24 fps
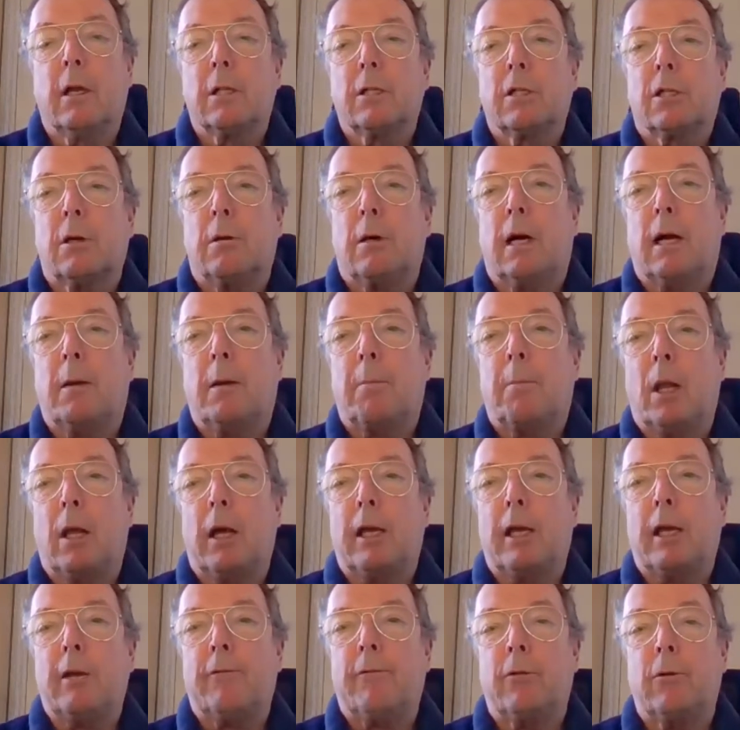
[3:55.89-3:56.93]
So I
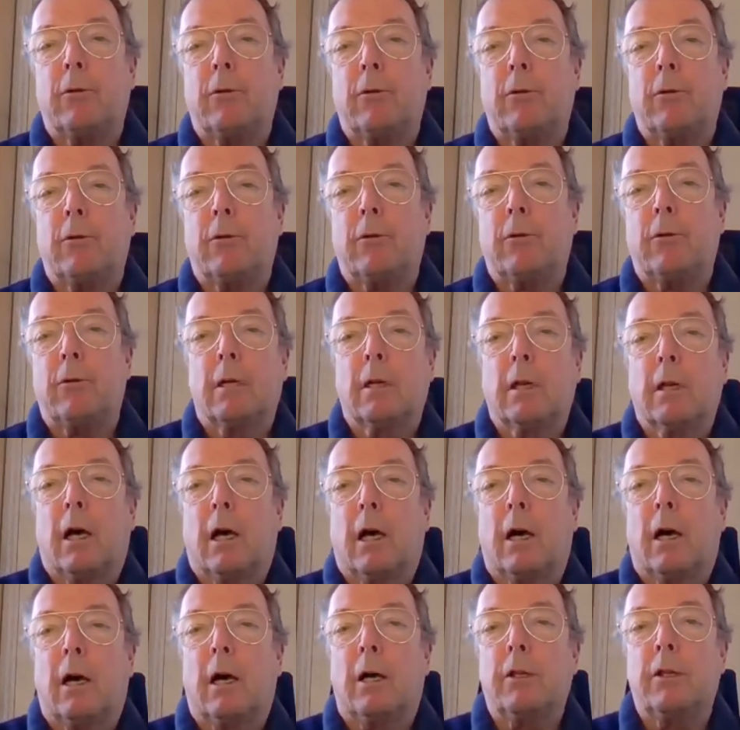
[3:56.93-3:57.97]
applied for it,
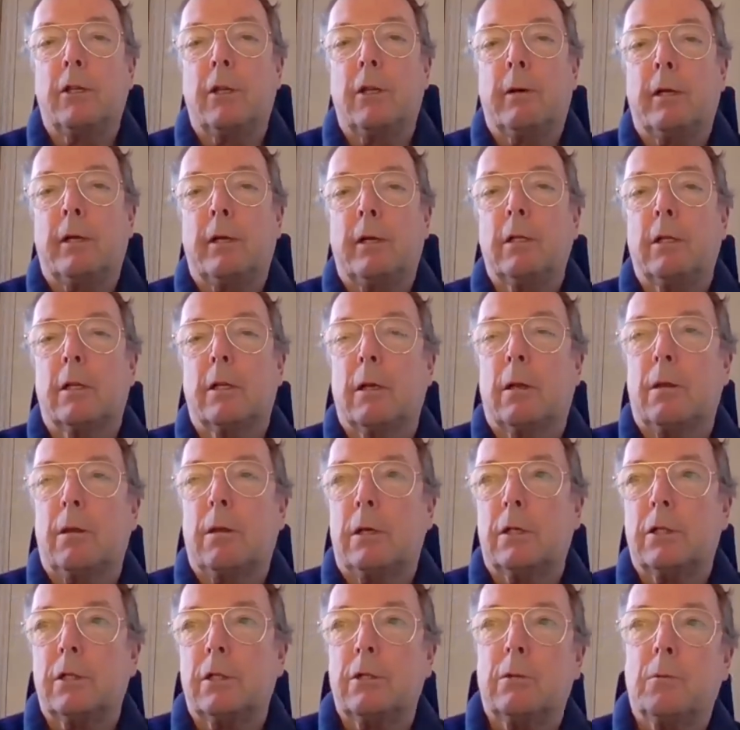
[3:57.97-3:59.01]
knowing that a
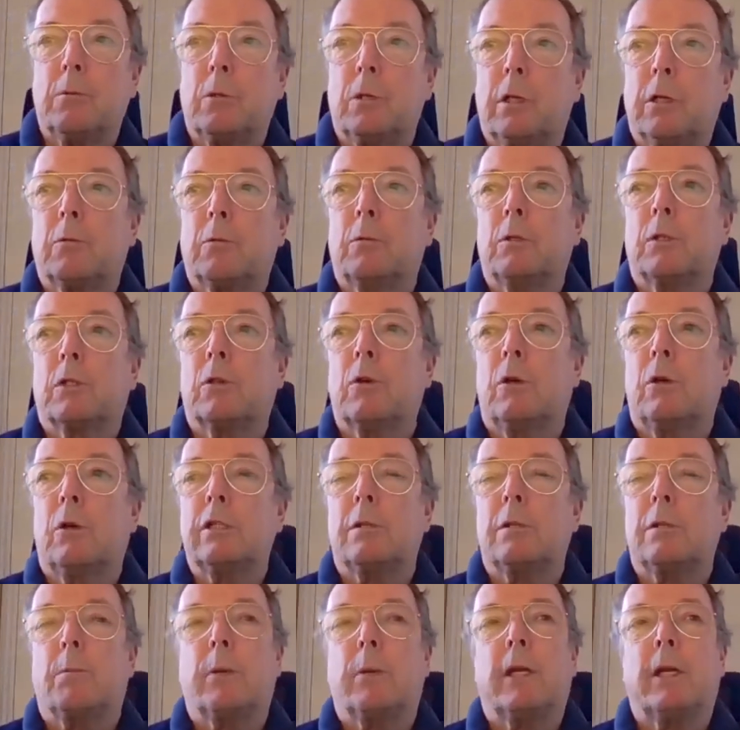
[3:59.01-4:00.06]
lot of the work was
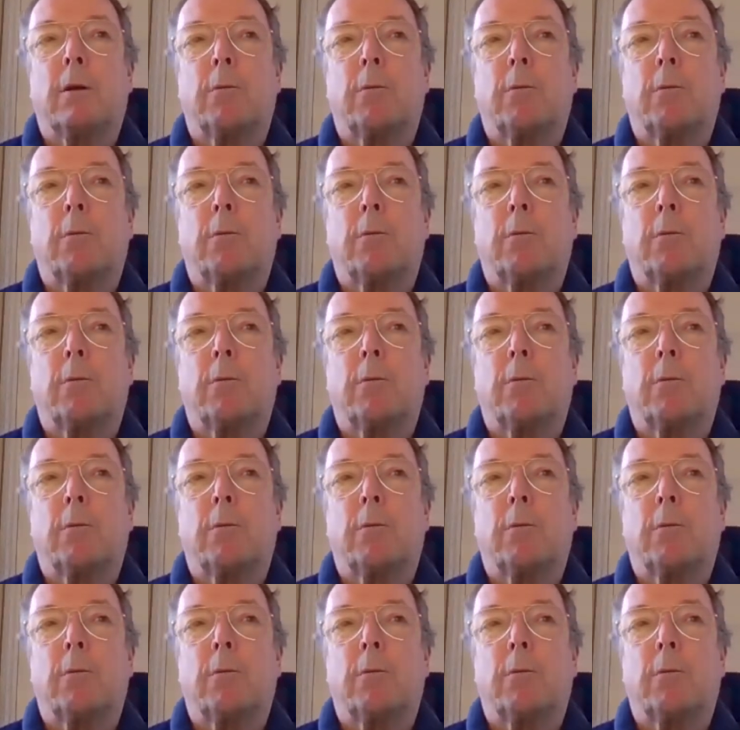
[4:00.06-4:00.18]
going to be